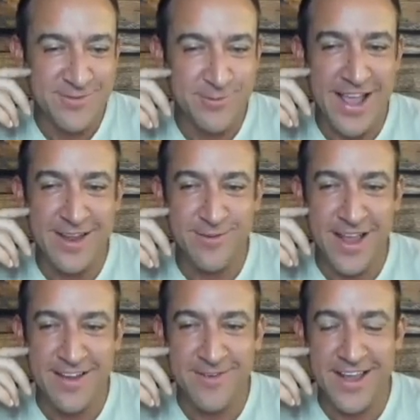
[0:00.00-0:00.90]
Right.
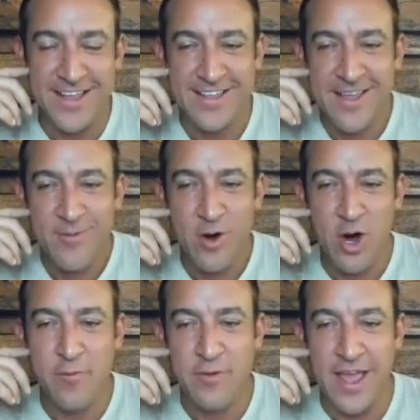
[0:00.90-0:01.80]
Well,
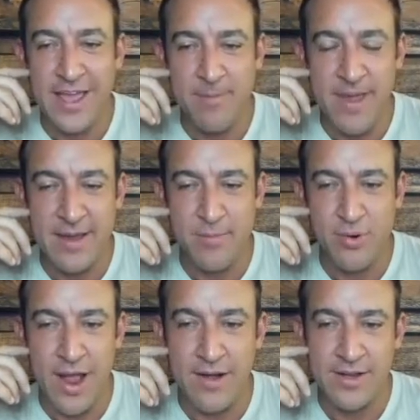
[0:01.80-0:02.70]
hopefully I can make him
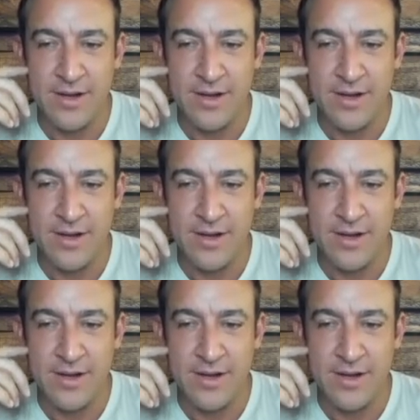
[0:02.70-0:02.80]
proud,